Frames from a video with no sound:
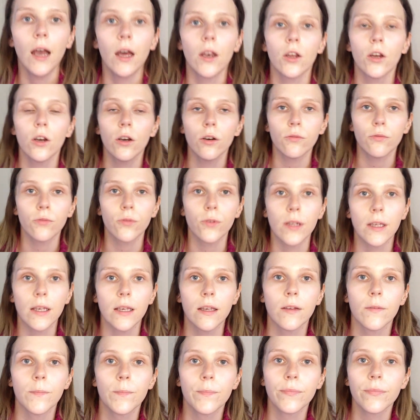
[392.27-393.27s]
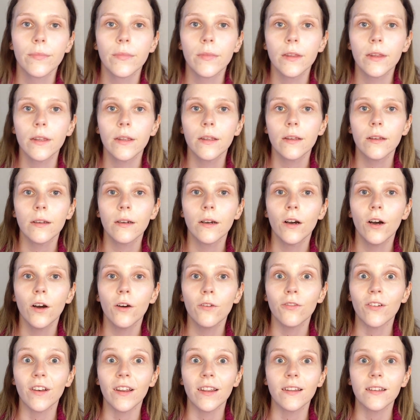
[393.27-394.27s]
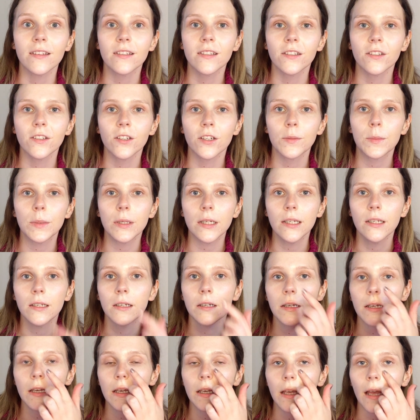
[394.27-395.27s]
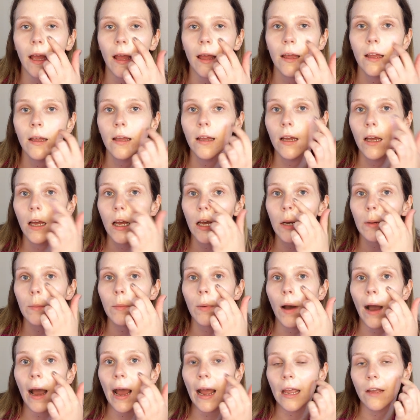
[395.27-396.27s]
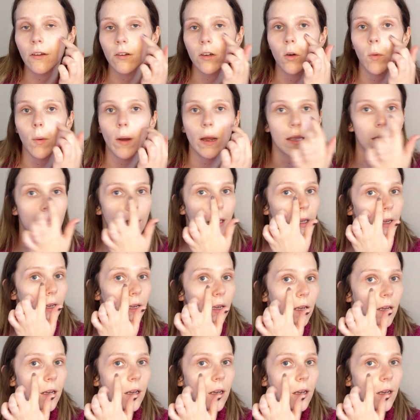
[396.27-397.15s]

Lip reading: And hopefully this is going to be, yeah. But I have quite